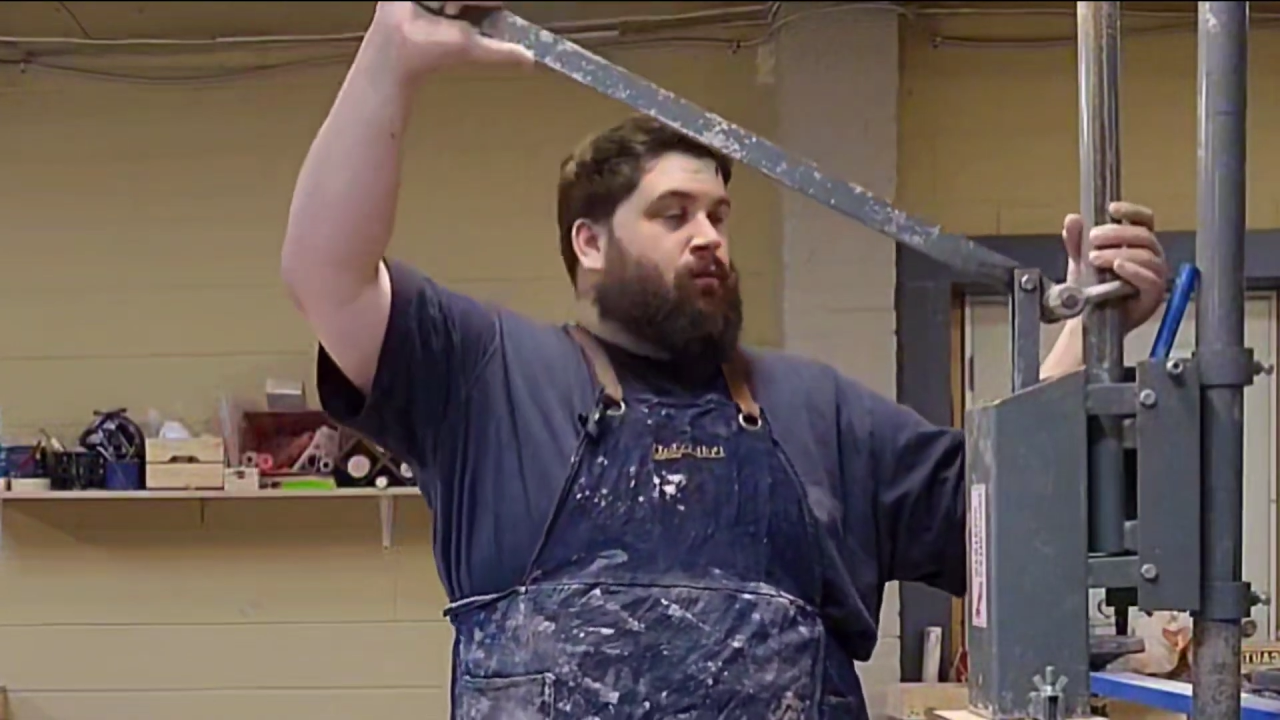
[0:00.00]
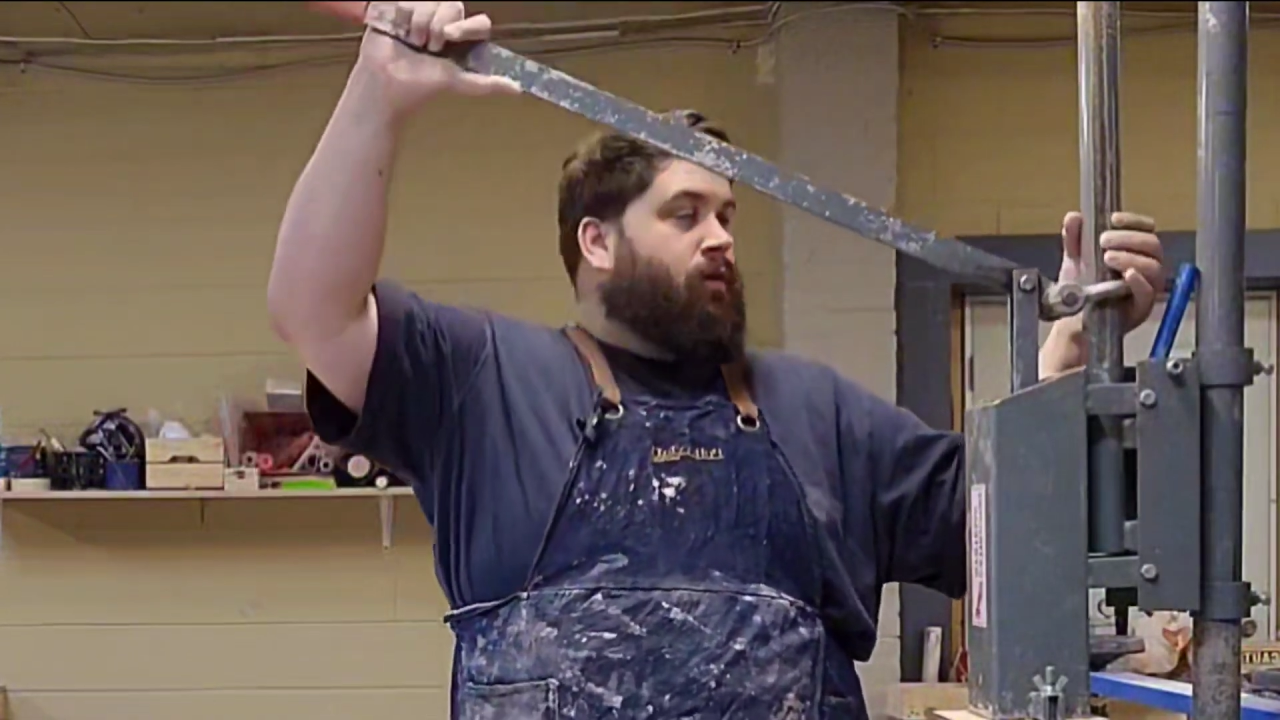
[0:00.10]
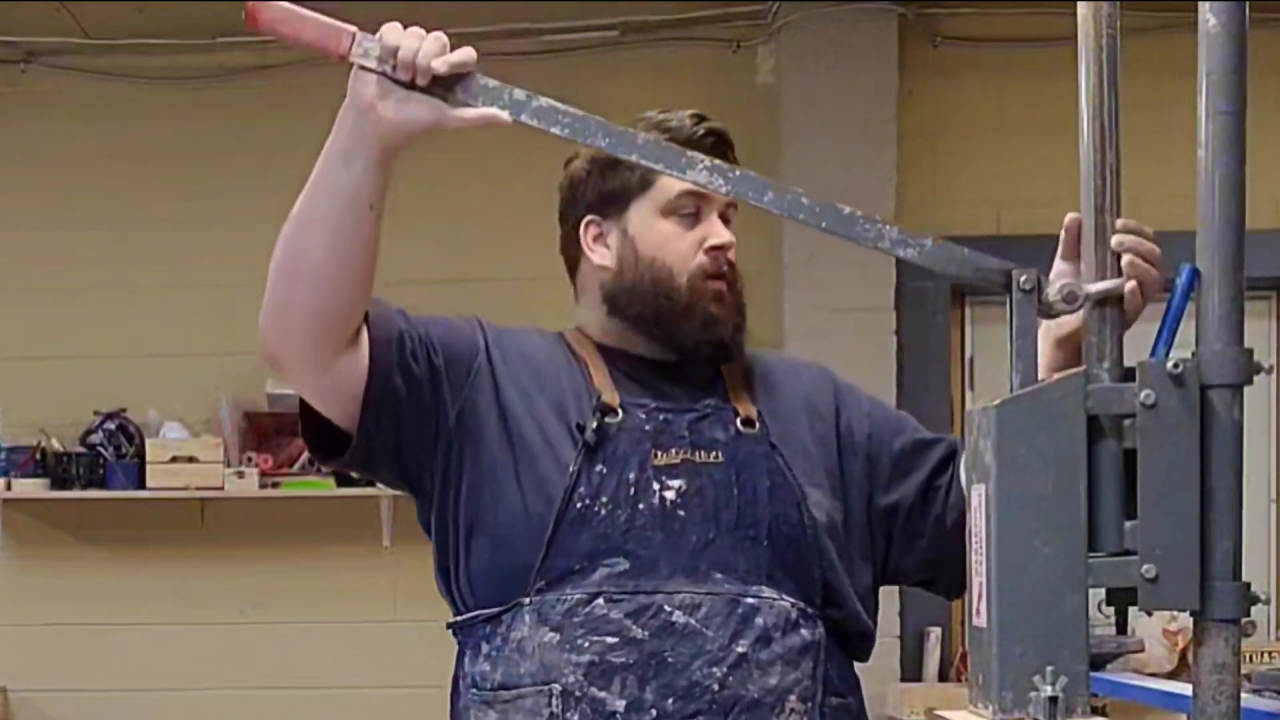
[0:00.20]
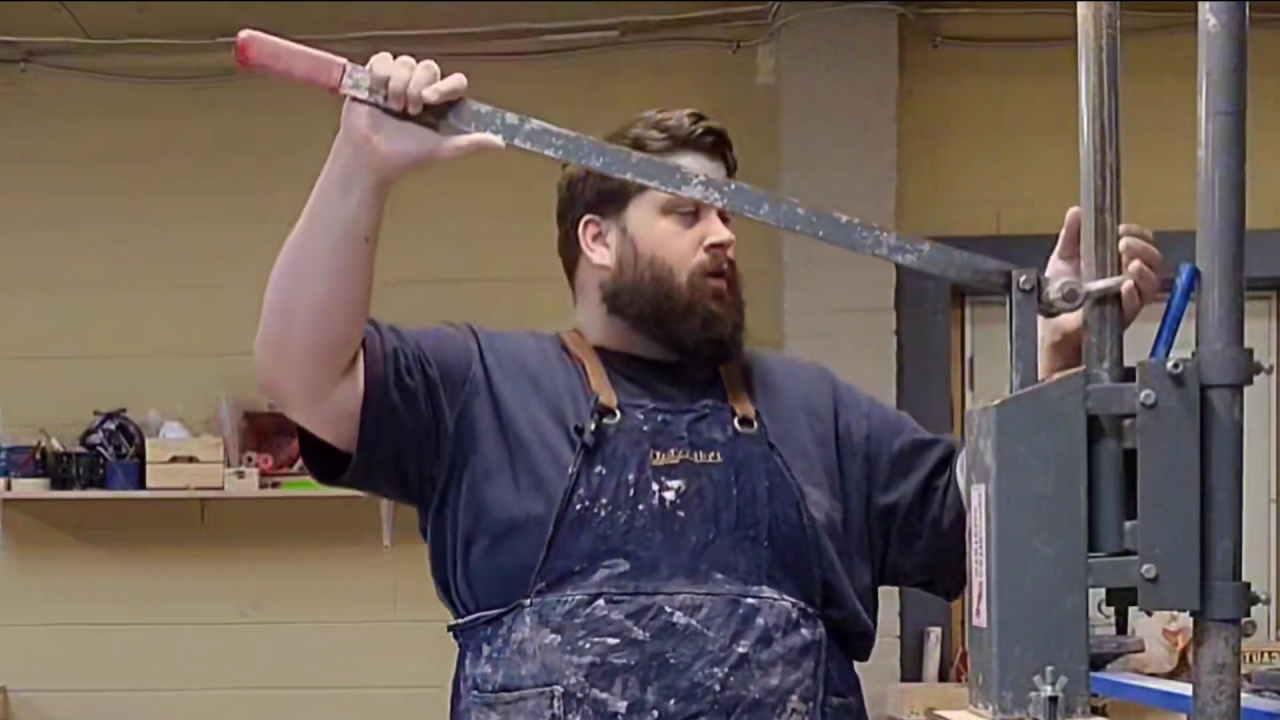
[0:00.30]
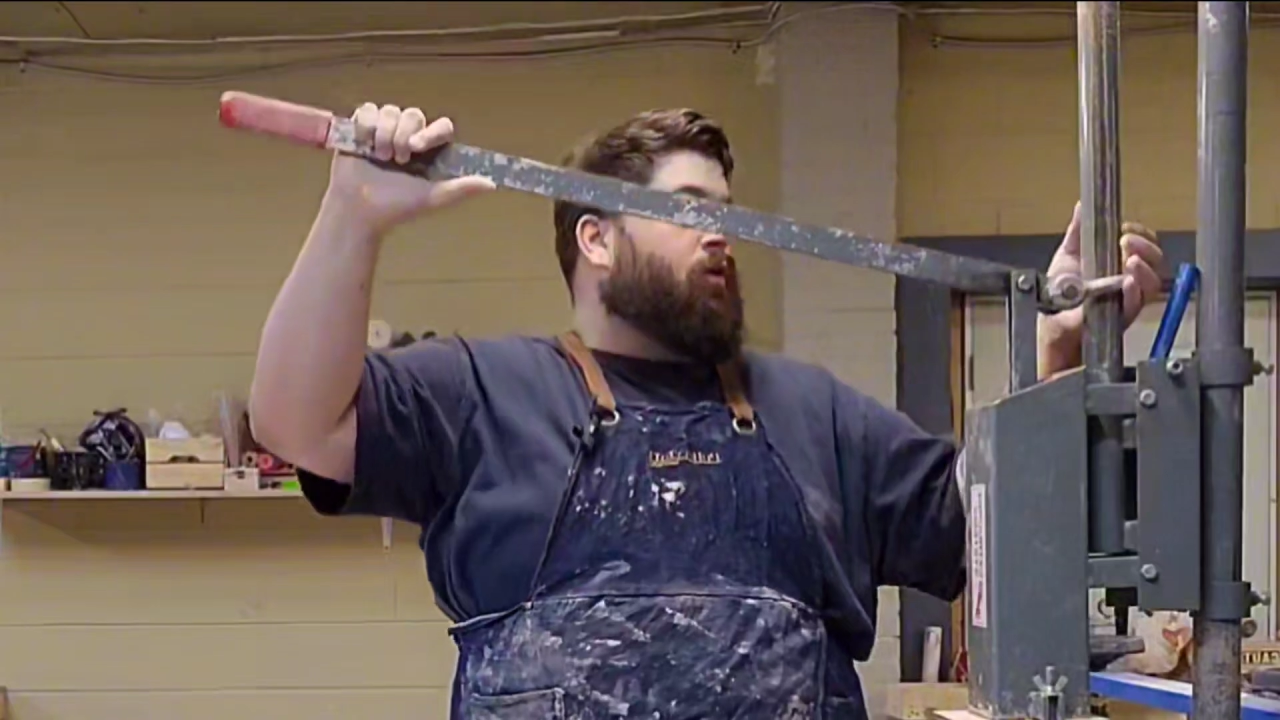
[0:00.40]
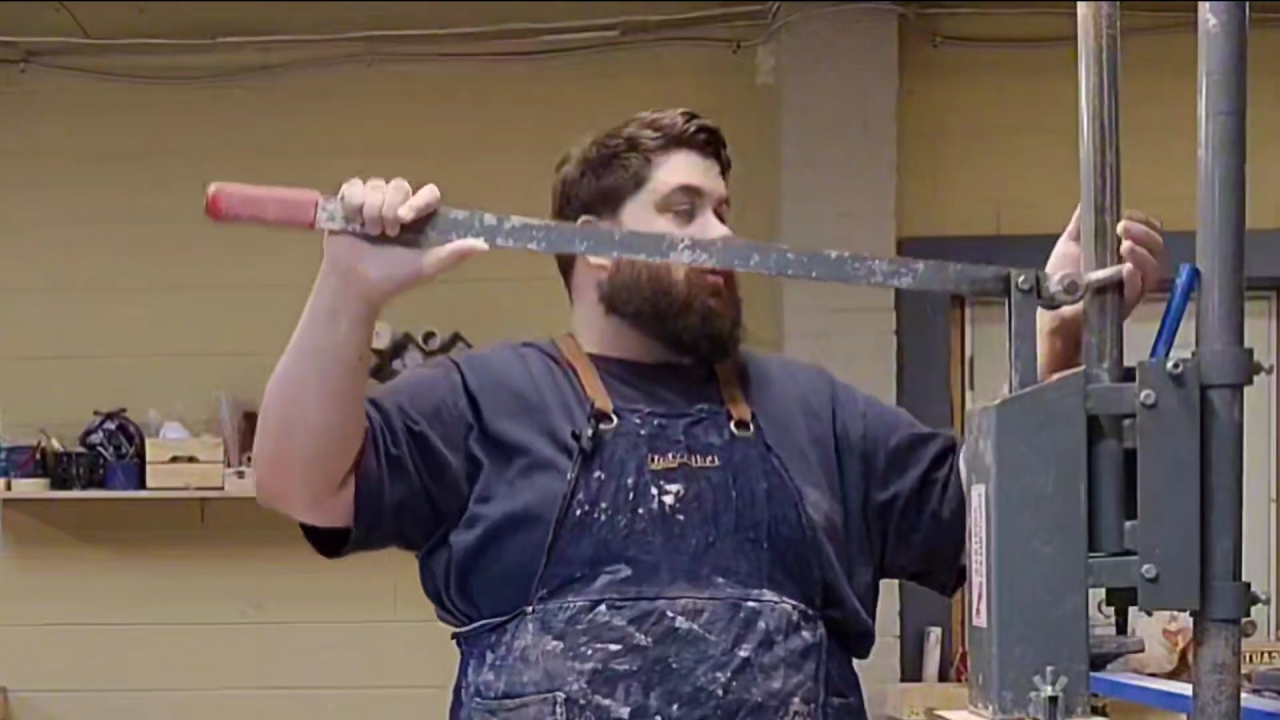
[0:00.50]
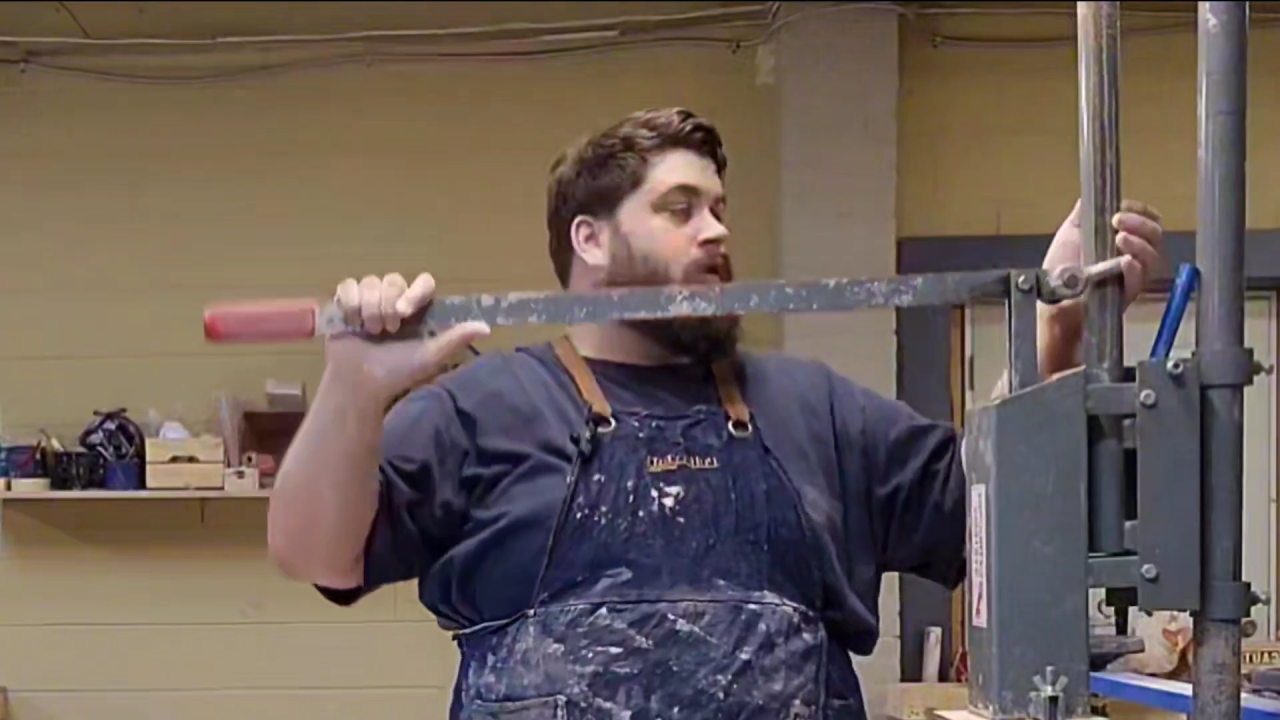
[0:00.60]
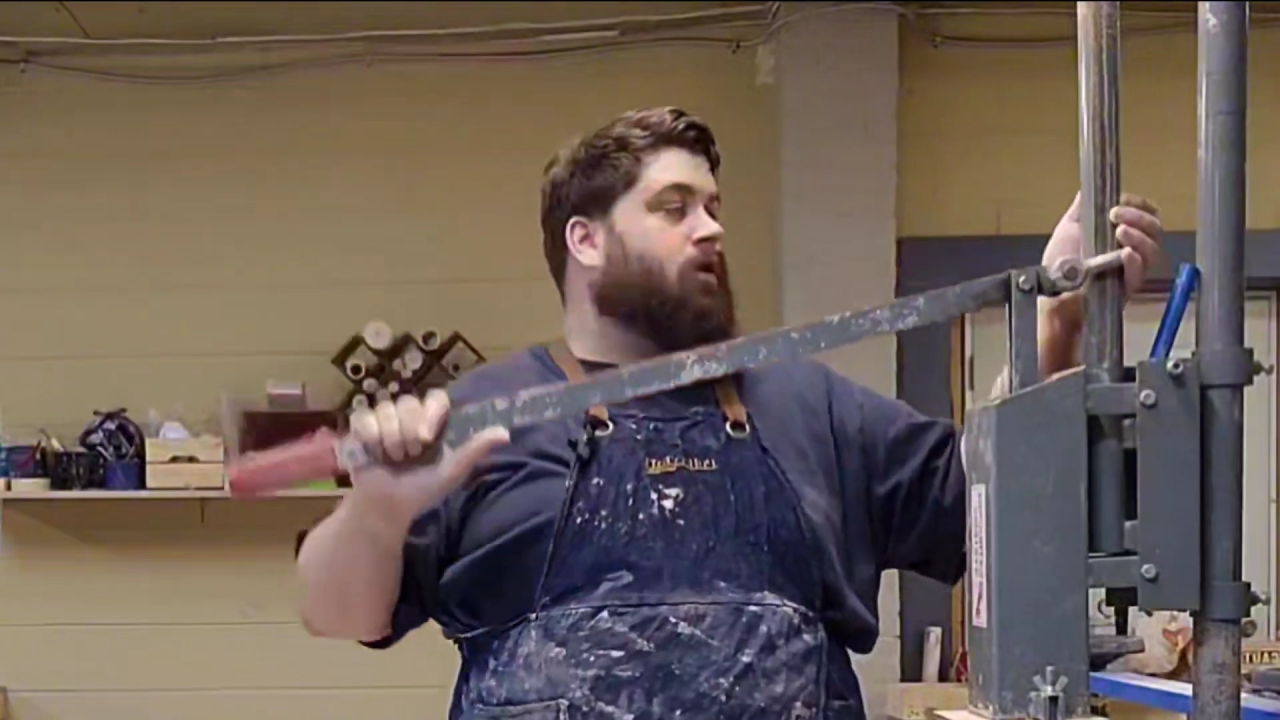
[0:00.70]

will